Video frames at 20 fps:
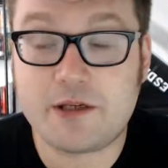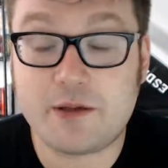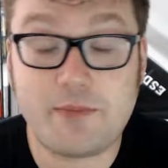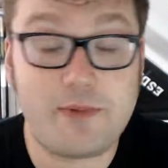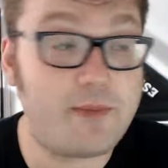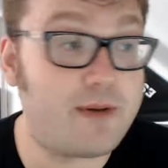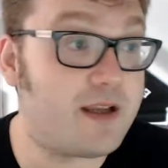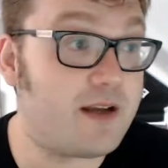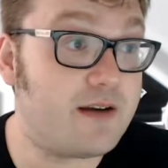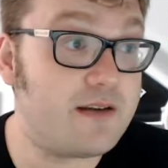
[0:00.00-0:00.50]

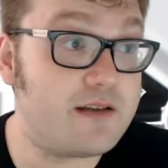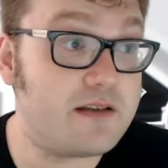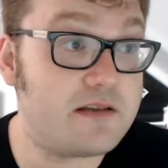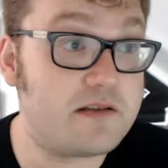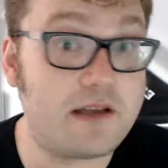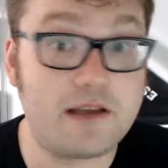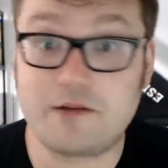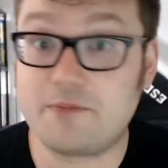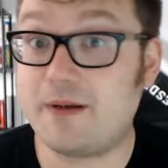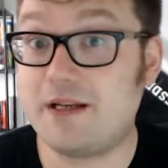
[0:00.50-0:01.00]
because
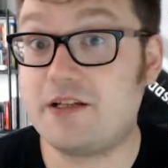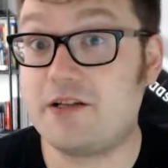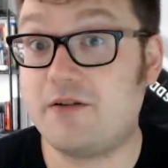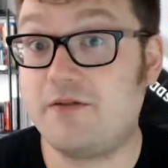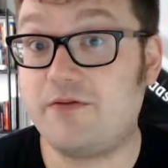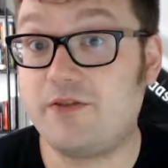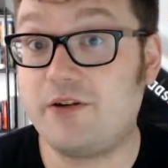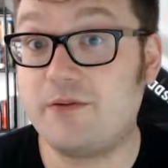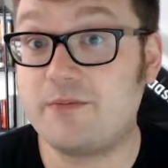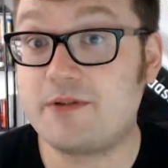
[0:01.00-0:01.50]
there's been two
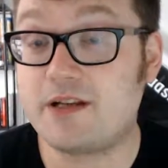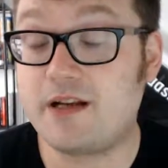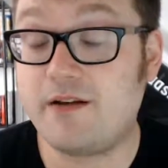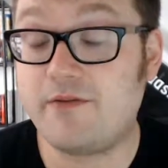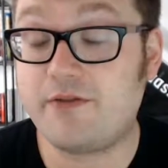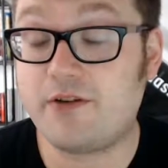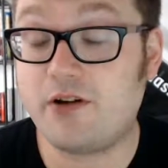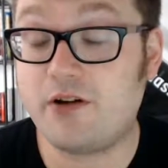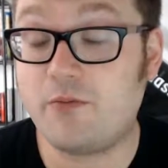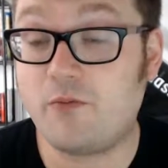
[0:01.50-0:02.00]
films that I've
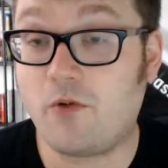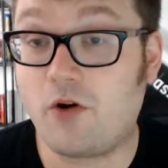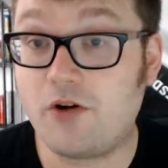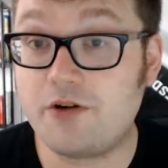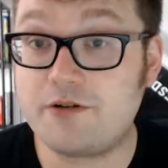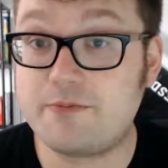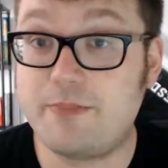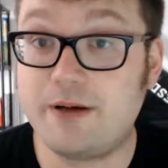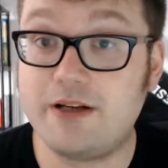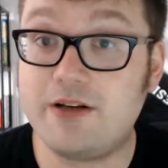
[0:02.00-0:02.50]
gone and
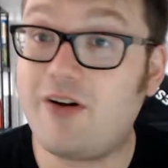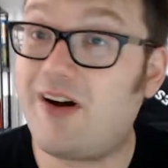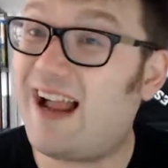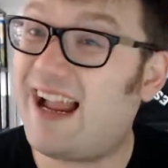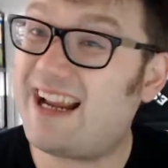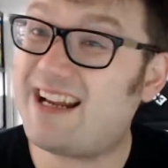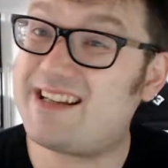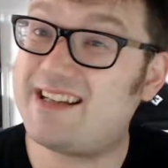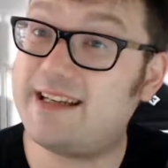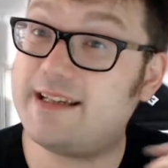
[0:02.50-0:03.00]
watched, but not
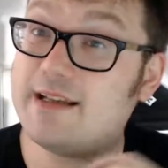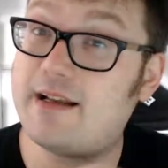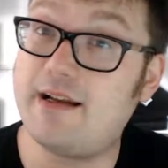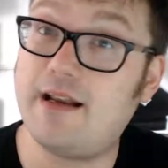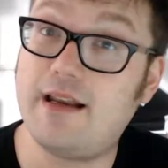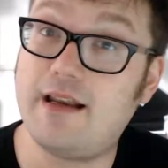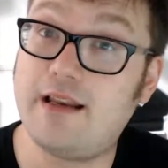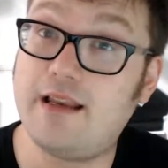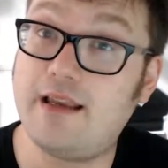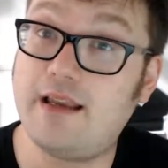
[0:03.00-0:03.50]
actually done
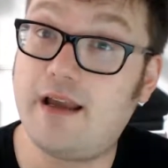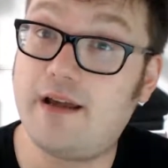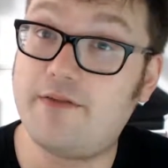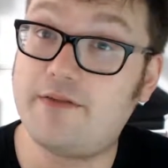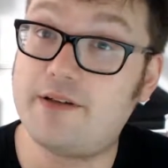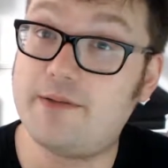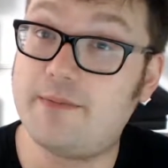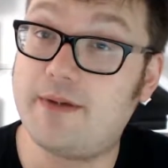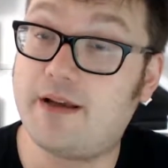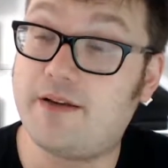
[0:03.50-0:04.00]
any
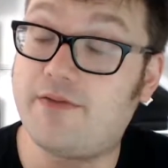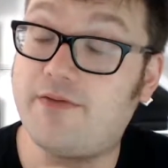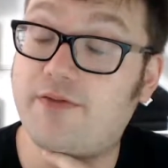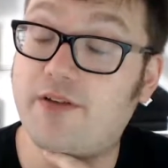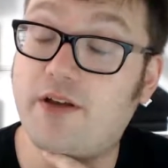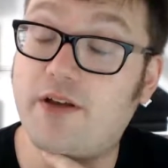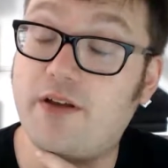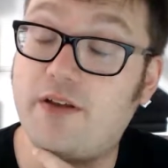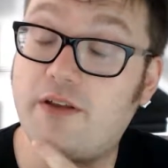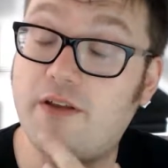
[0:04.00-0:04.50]
Aftermath
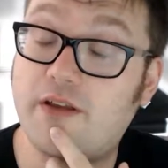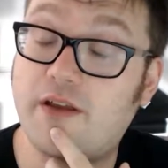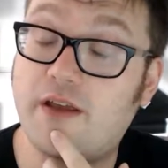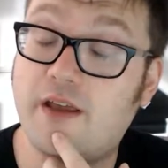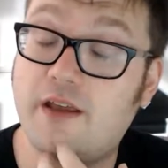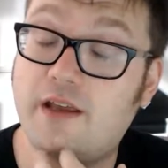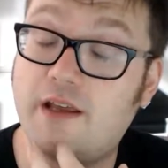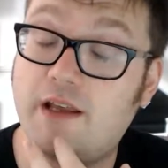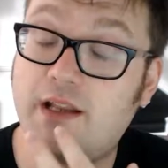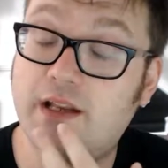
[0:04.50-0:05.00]

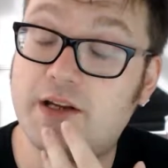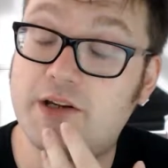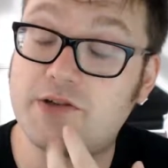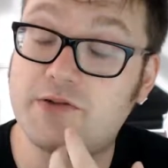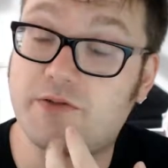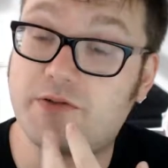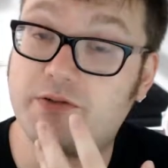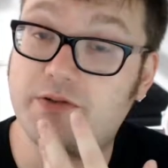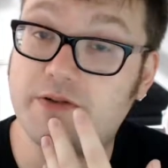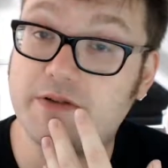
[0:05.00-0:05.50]
initial
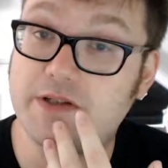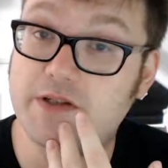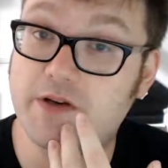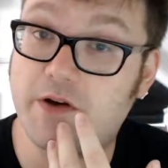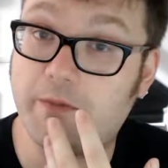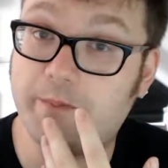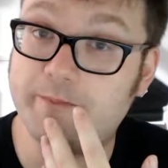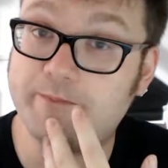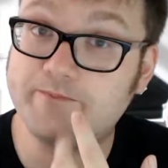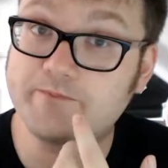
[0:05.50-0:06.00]
thoughts
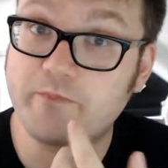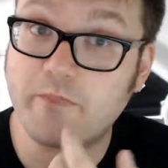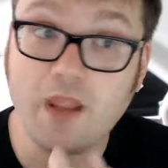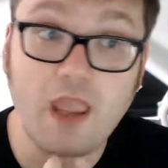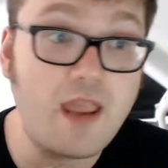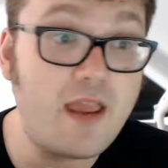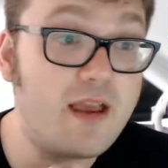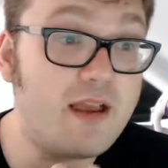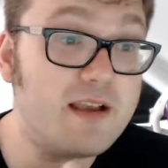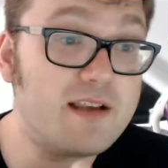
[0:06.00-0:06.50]
on.
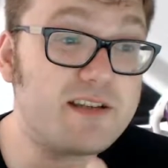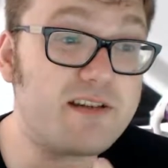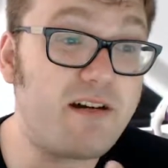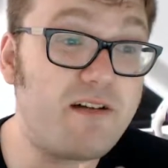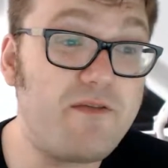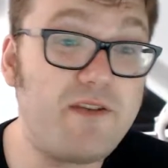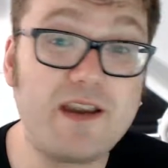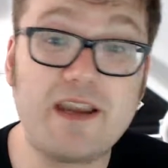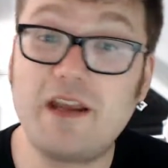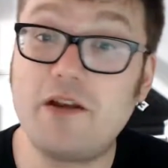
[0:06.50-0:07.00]
So I
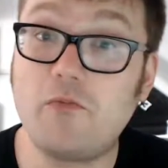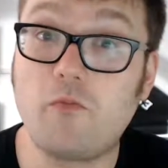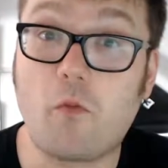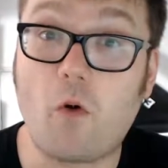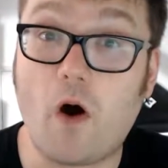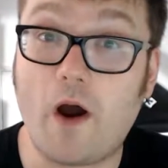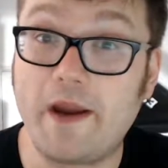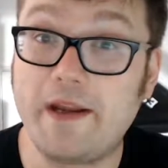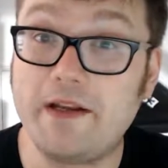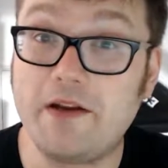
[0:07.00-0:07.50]
figured,
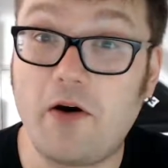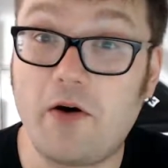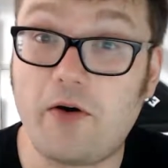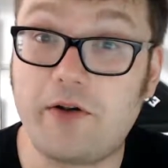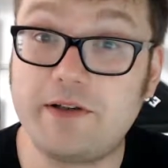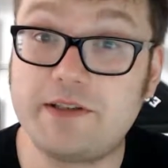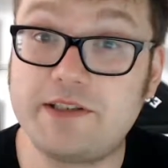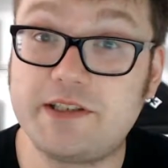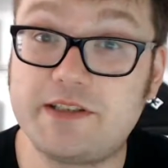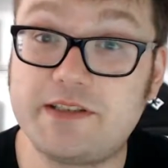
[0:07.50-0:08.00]
why not
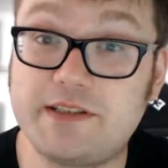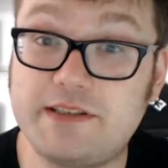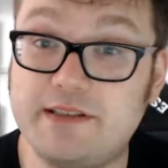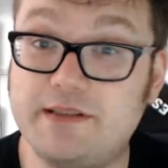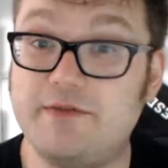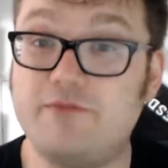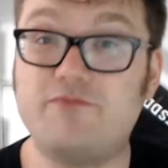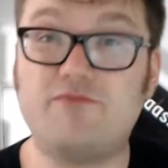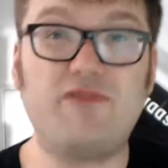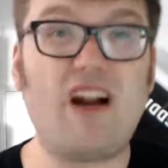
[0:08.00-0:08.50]
just
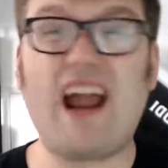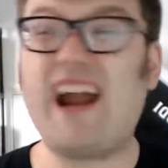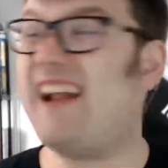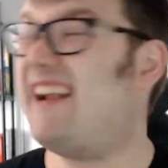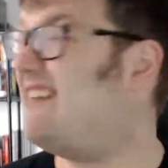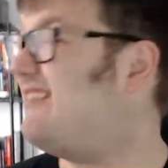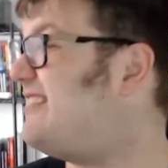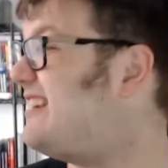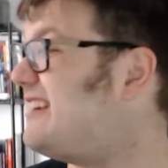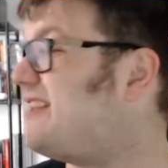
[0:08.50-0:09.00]

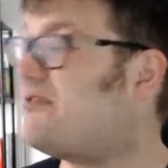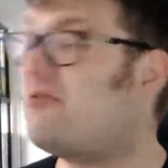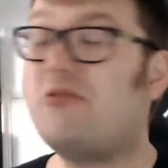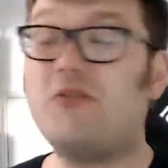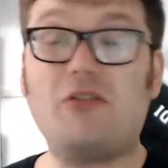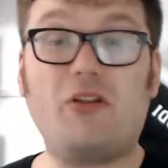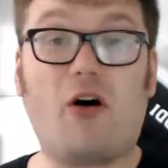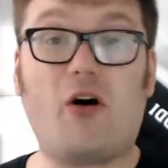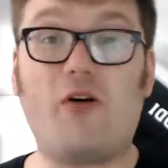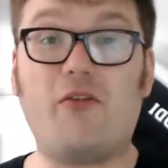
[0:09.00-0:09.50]
round it
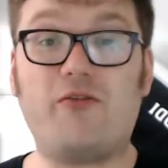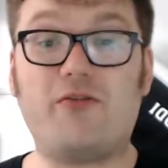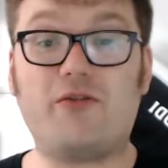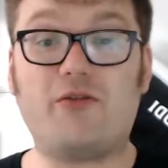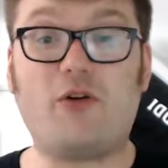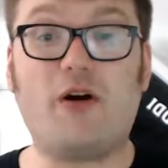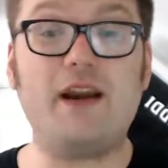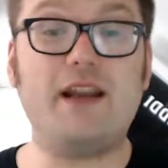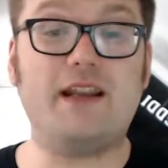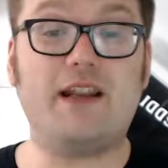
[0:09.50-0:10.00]
all off
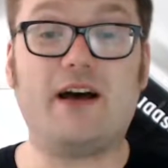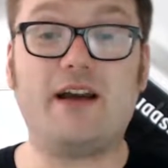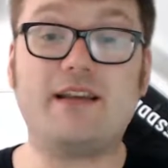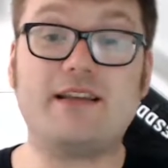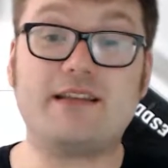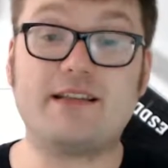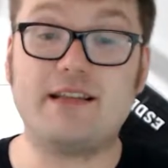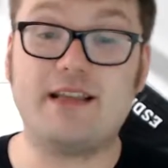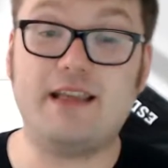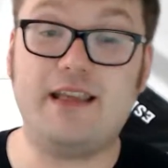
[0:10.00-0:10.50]
quite
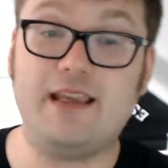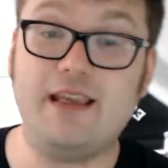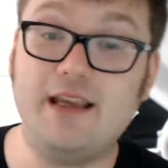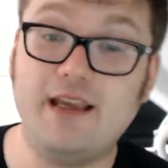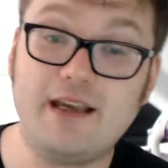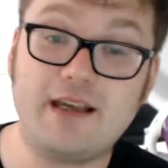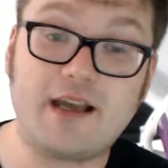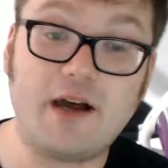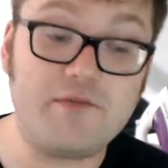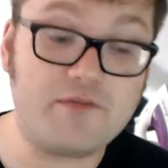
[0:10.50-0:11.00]
nicely,
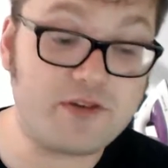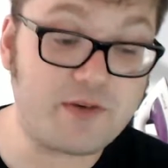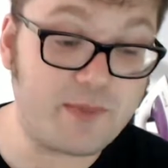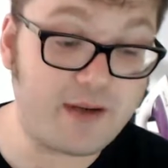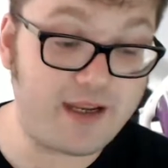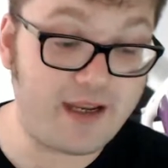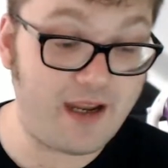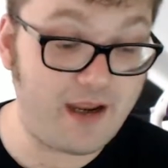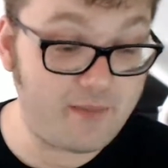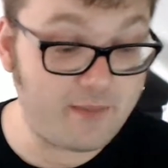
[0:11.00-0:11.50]

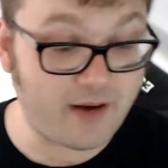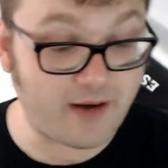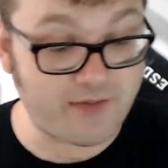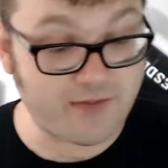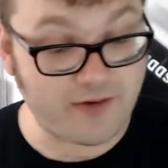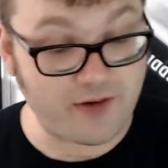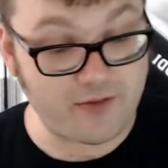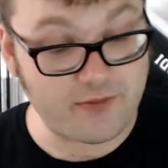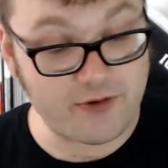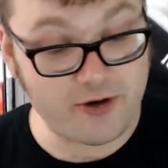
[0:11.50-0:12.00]
comfortably in my
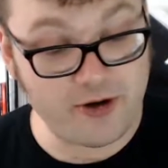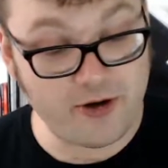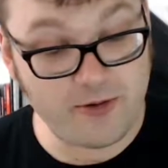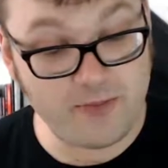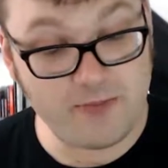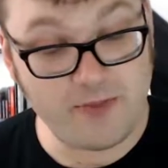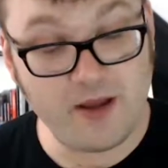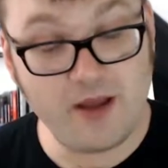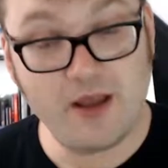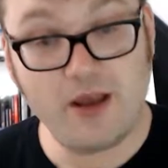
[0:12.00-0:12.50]
front
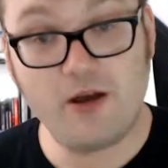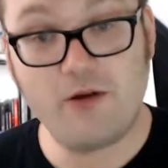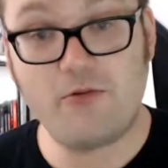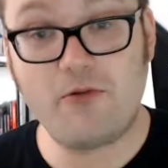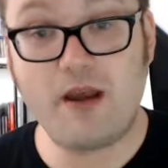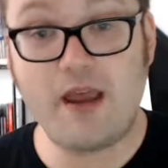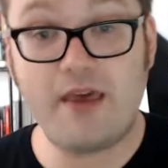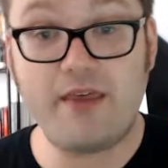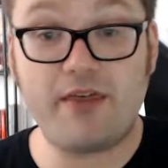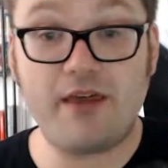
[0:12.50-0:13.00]
room,
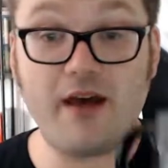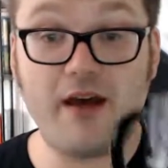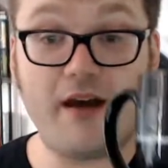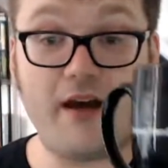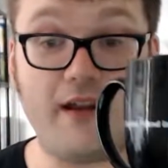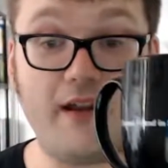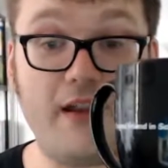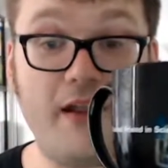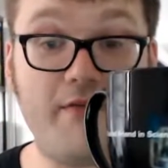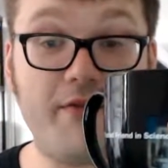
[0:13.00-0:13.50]
with a
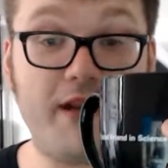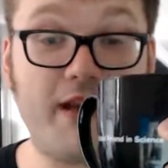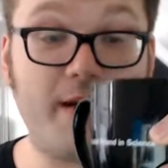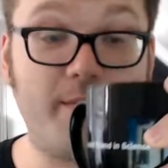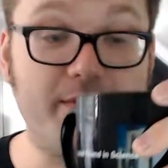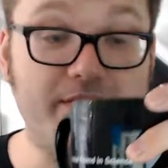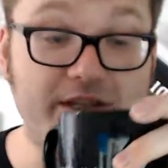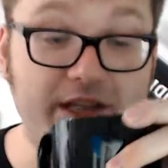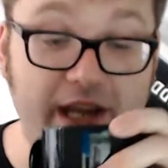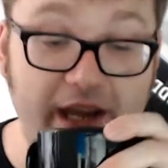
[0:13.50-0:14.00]
lovely cup
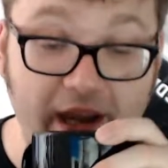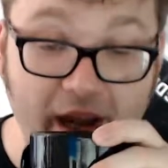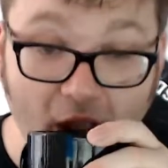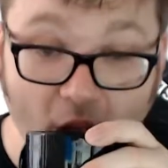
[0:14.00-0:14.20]
of tea,